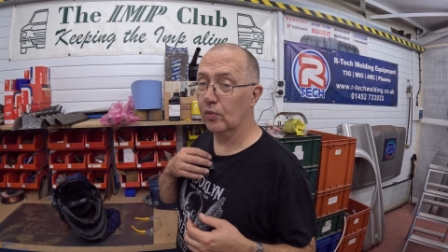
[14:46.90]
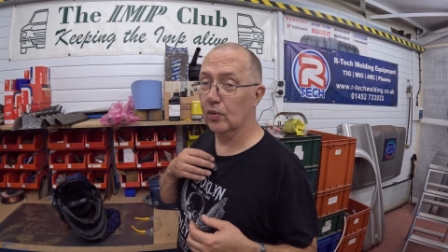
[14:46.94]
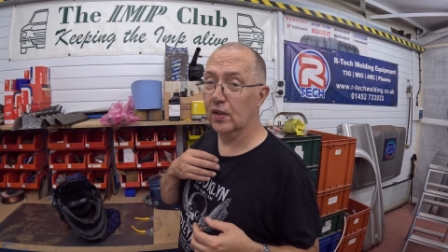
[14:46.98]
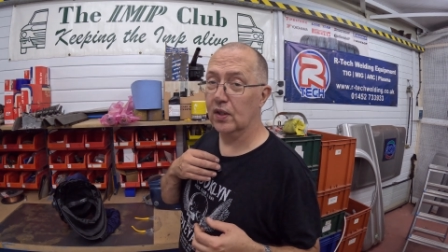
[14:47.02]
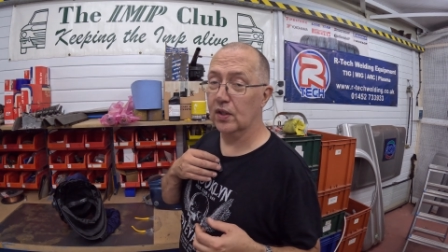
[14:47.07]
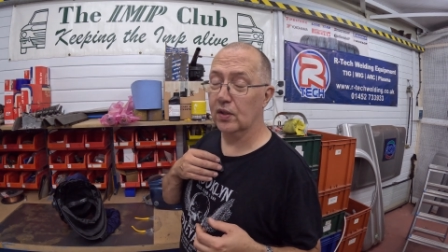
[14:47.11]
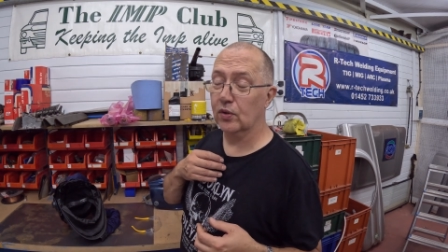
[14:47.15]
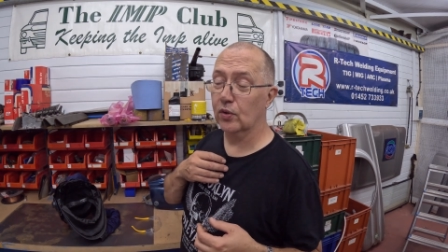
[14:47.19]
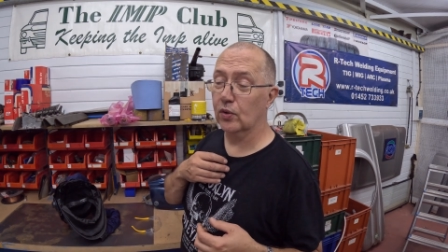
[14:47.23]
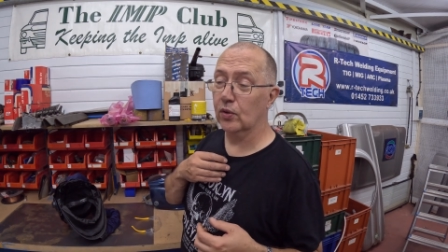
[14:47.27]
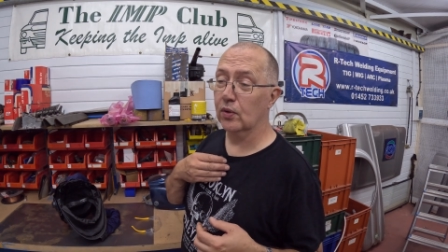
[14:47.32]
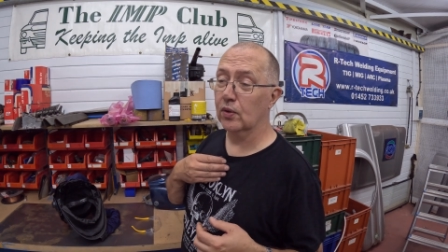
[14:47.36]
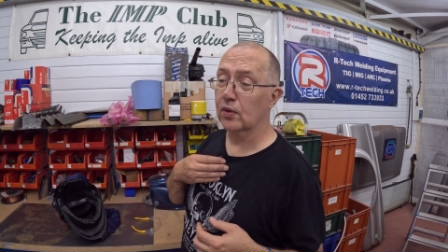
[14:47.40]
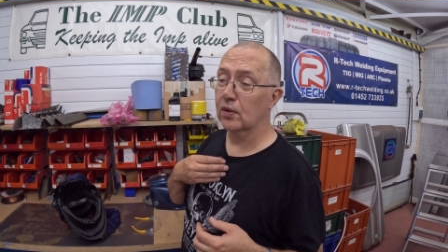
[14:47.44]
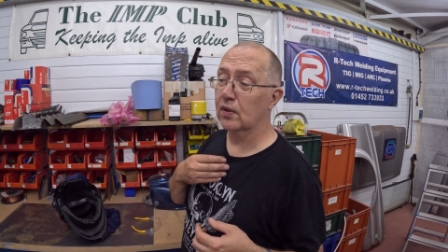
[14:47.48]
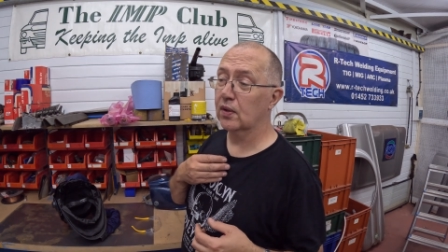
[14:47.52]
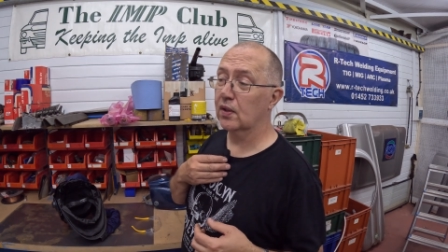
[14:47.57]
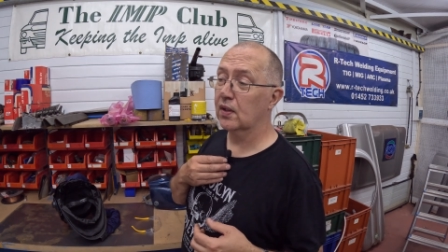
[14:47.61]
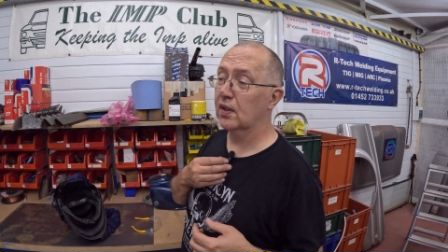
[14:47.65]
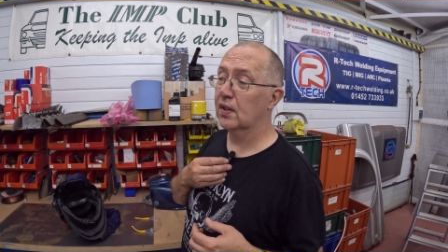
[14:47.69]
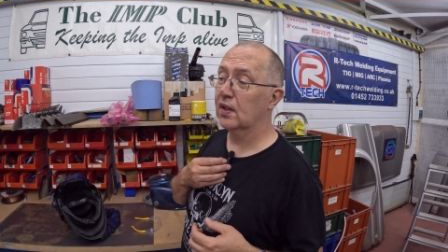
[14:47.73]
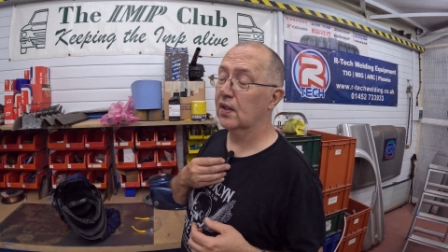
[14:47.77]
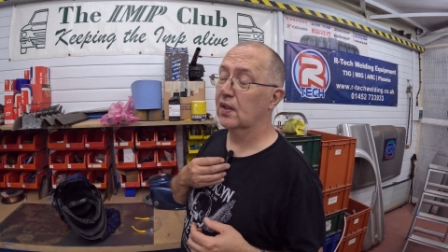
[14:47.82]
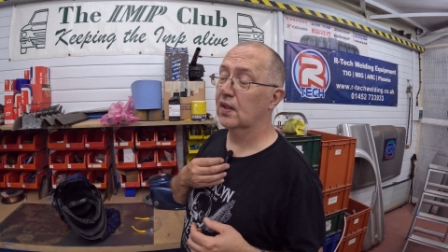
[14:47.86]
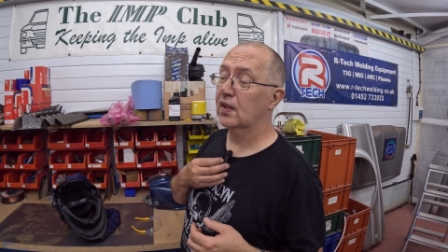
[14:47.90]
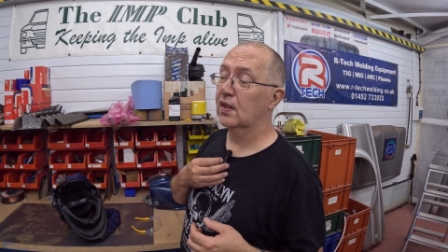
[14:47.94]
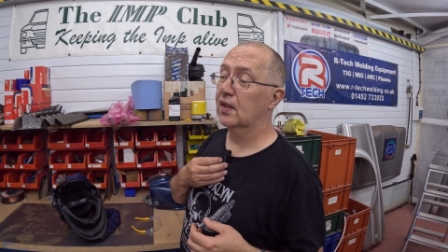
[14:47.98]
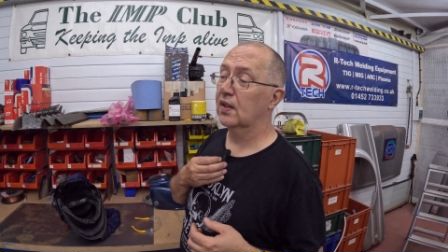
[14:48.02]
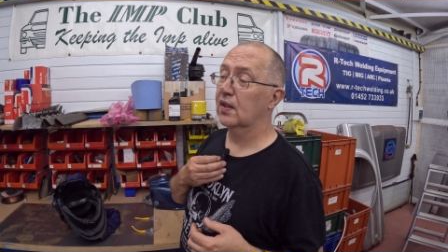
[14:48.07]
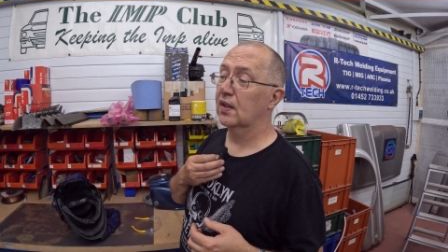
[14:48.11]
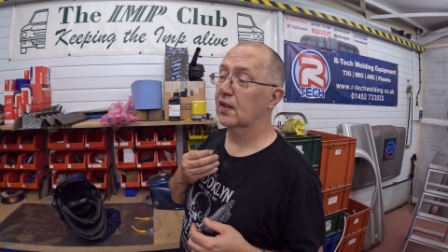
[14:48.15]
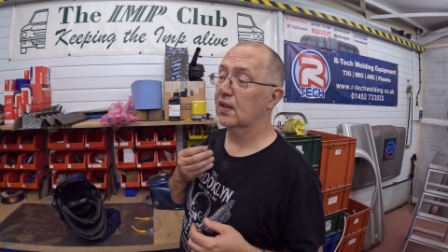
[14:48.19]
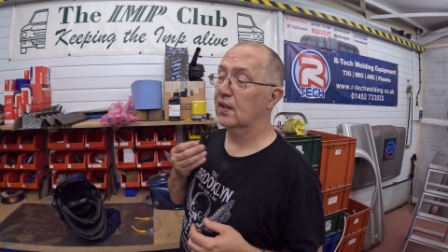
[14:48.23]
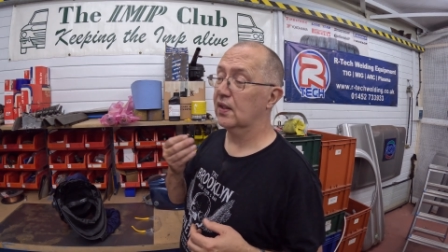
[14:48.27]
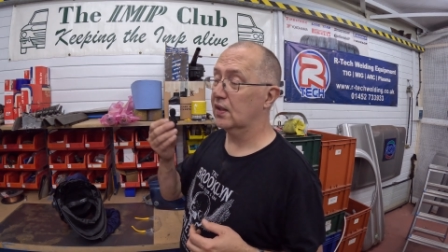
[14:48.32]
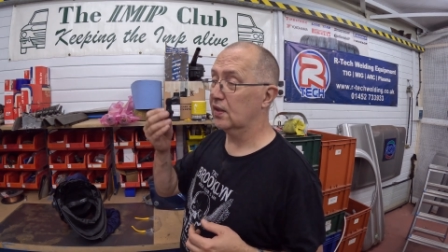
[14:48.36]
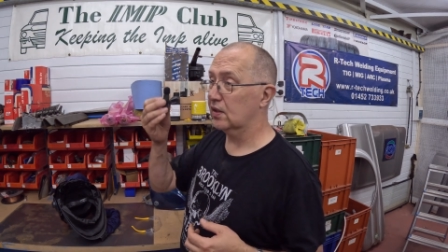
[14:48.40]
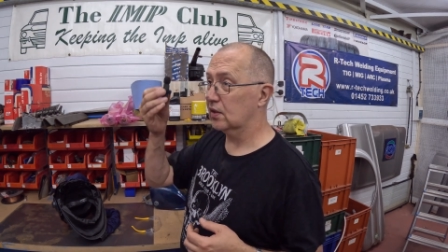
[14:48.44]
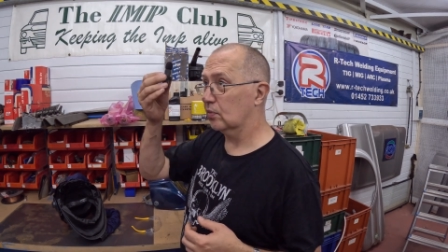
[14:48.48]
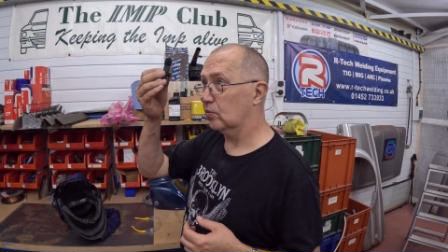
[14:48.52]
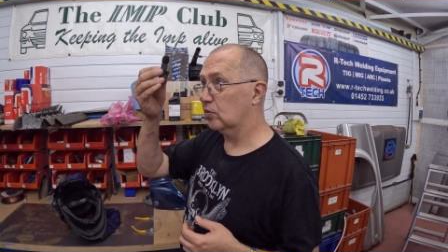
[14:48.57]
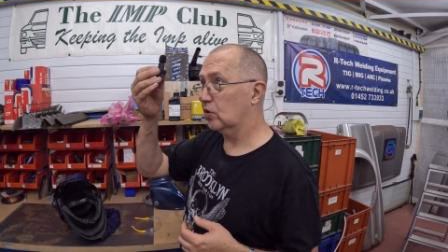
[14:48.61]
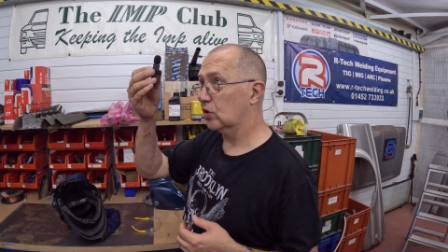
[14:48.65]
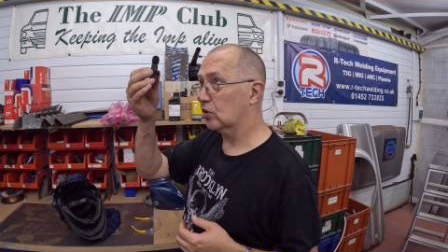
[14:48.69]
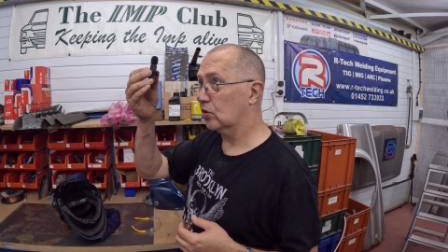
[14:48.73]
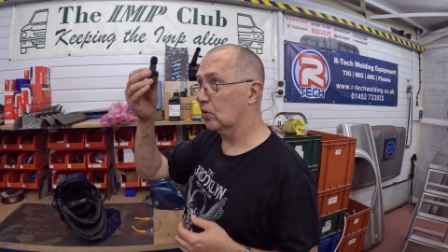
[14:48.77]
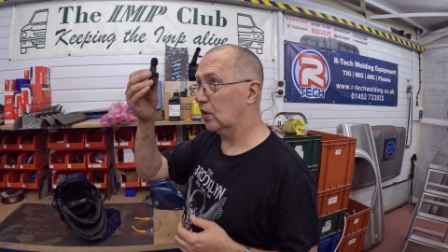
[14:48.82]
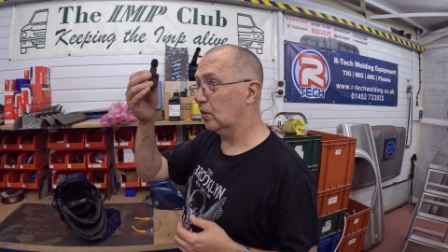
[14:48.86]
I'm going to do is I'm
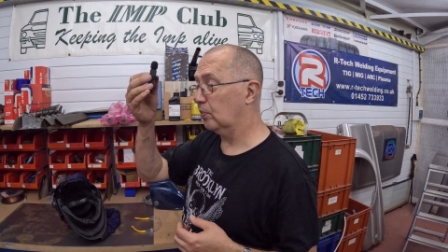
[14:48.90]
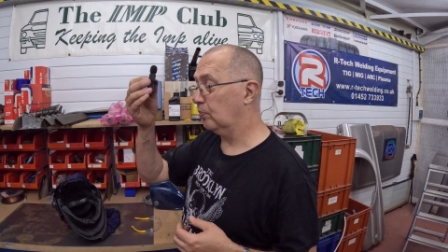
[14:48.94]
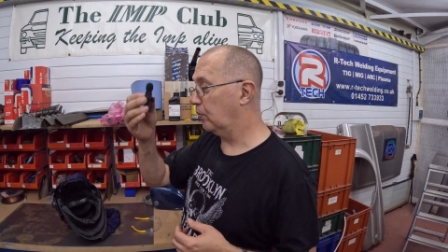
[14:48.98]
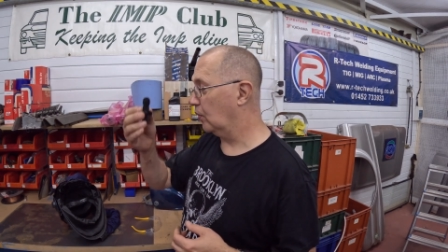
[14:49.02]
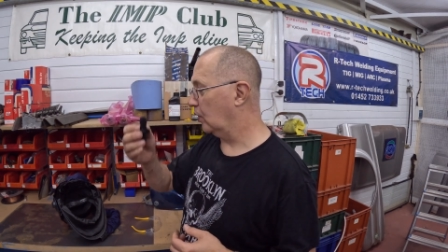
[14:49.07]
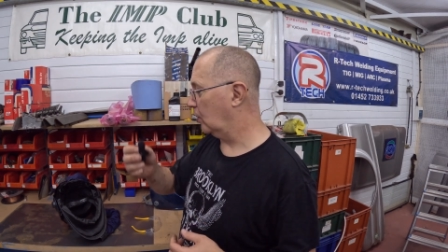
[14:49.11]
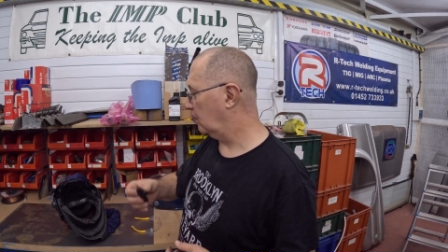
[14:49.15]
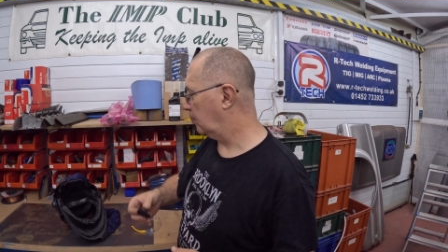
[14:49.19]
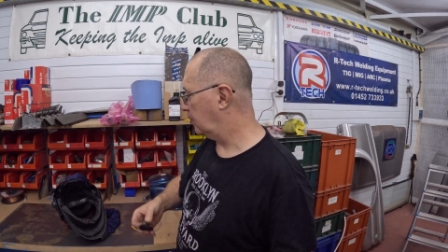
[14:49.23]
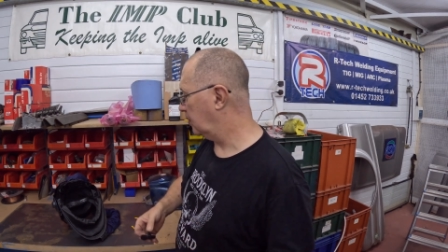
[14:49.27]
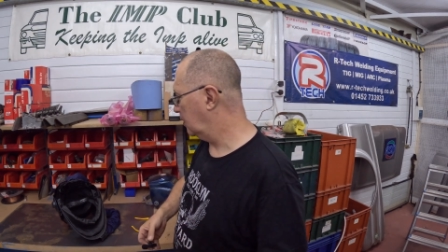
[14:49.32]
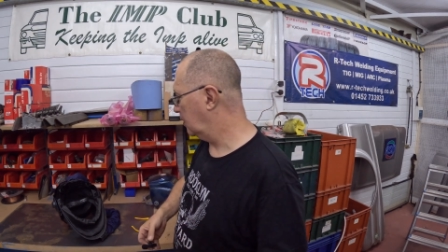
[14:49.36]
just going to pop